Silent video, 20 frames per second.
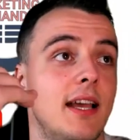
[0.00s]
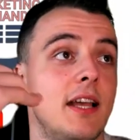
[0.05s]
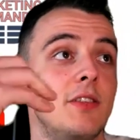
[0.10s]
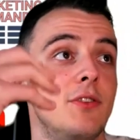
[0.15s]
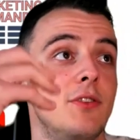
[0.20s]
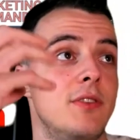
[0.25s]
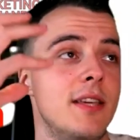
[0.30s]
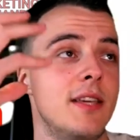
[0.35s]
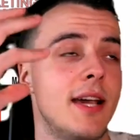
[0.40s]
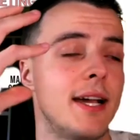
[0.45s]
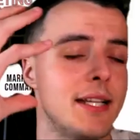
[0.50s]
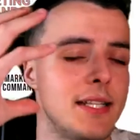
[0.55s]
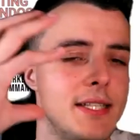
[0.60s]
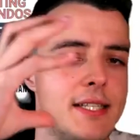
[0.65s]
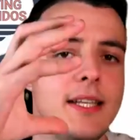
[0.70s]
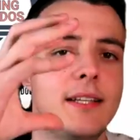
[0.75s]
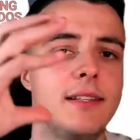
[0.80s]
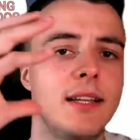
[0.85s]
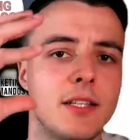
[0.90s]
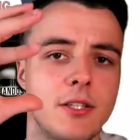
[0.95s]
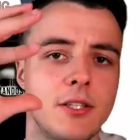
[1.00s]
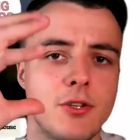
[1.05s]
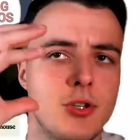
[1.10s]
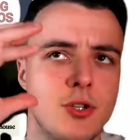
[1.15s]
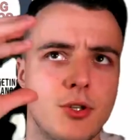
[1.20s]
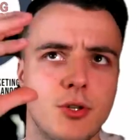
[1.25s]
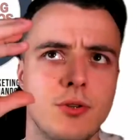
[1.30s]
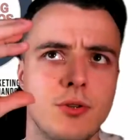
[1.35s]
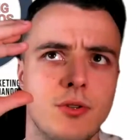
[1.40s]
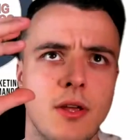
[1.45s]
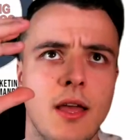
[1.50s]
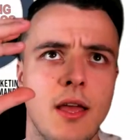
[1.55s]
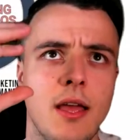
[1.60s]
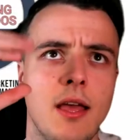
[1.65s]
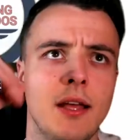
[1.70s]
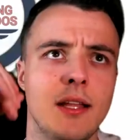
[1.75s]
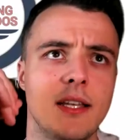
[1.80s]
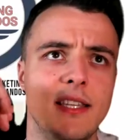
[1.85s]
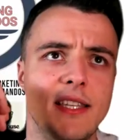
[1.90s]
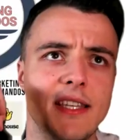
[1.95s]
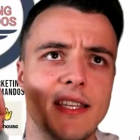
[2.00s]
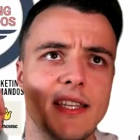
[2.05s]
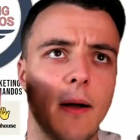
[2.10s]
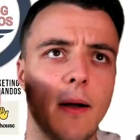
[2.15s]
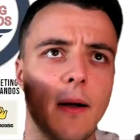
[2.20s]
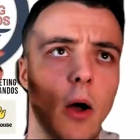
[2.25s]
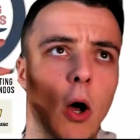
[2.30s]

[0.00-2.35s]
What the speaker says: And the idea that the